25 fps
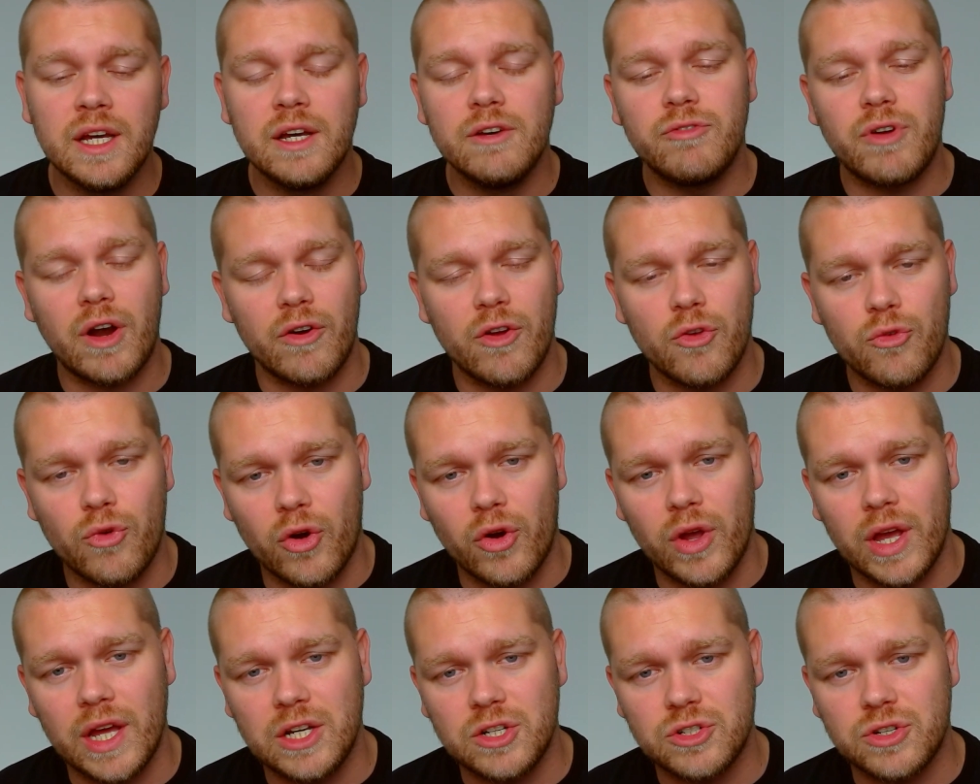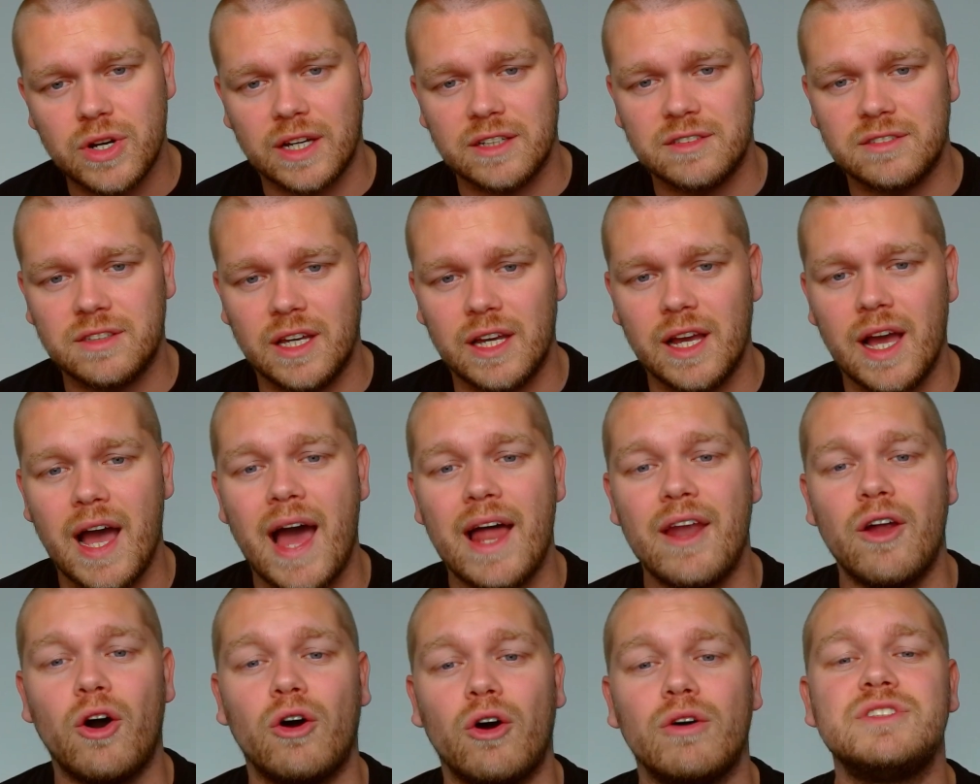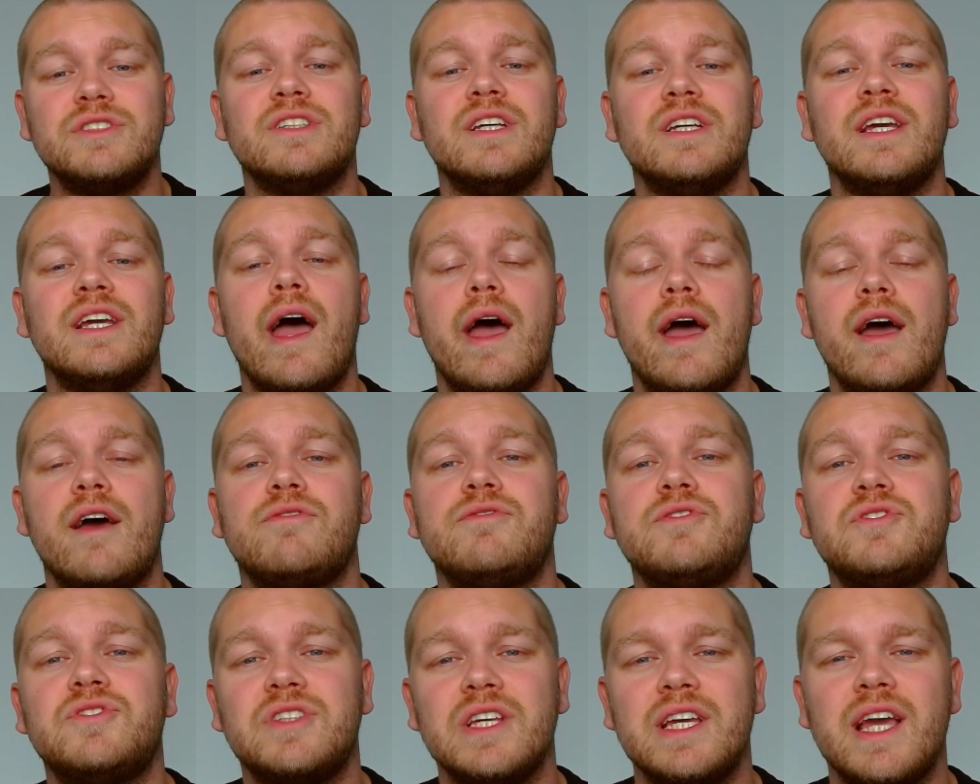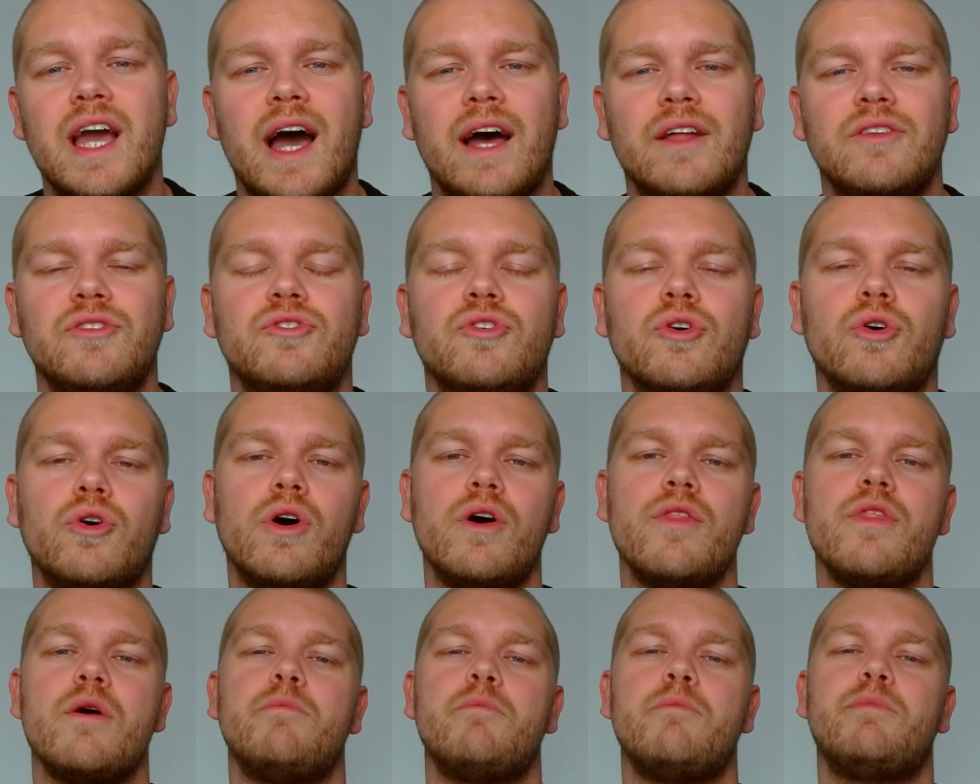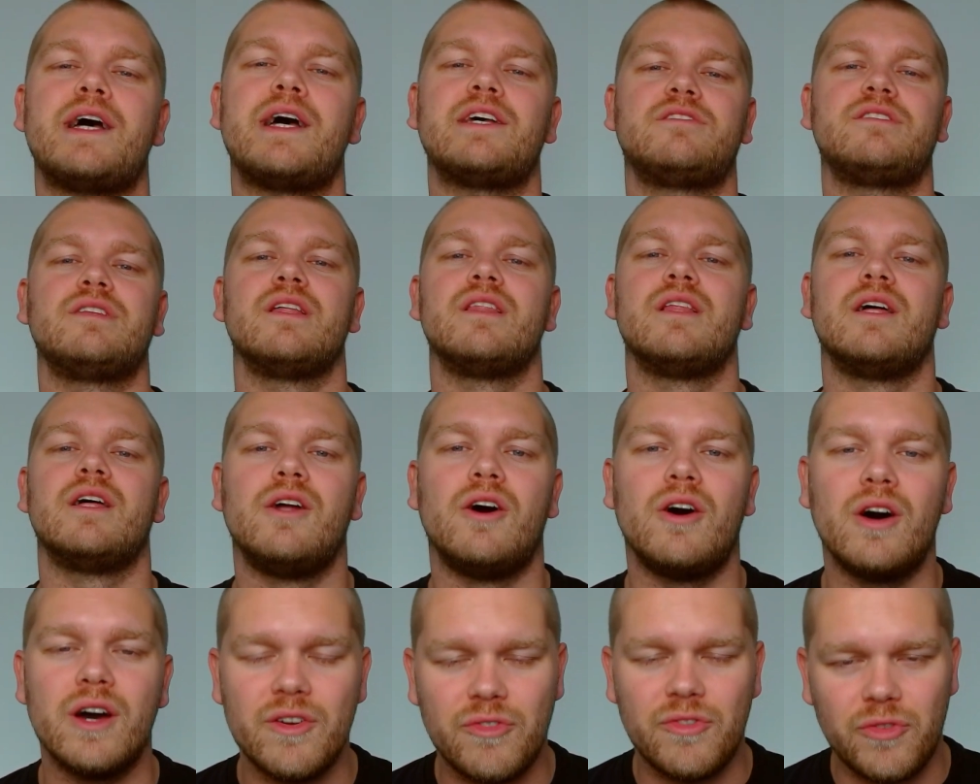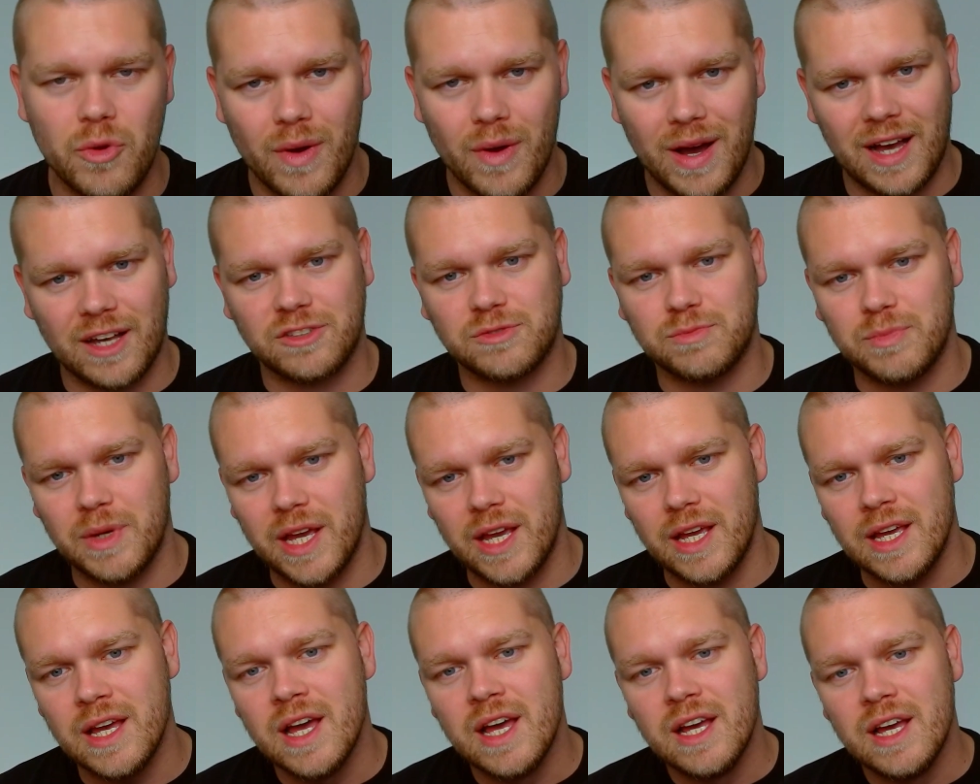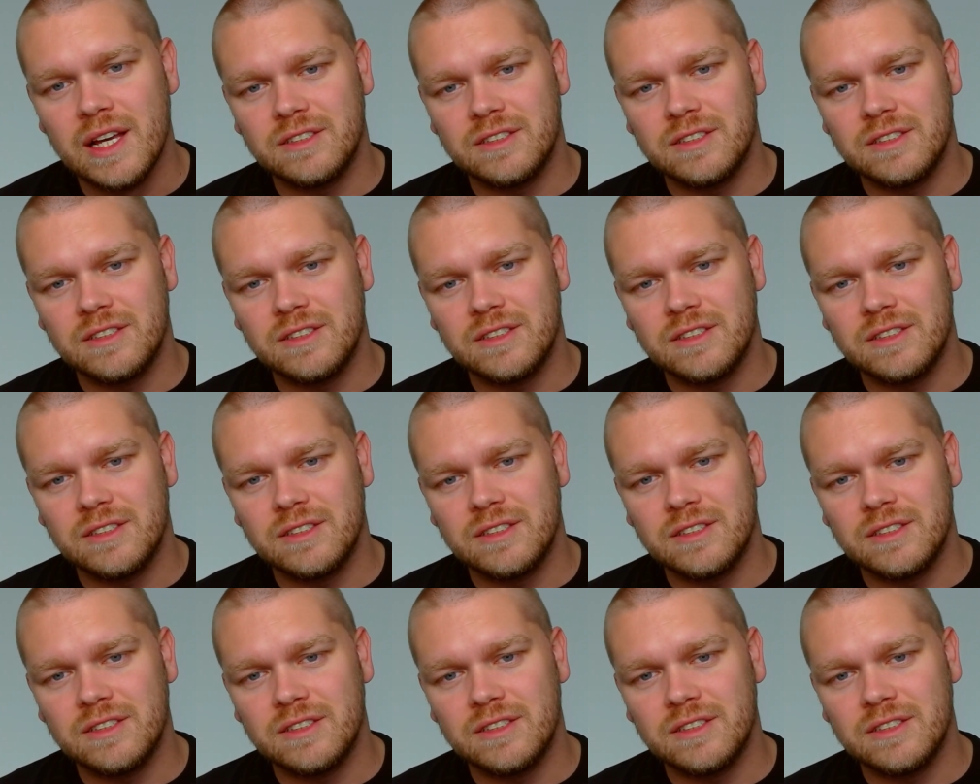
Very, very interesting. And obviously FC Andorra, the best of the lot, if you ask me.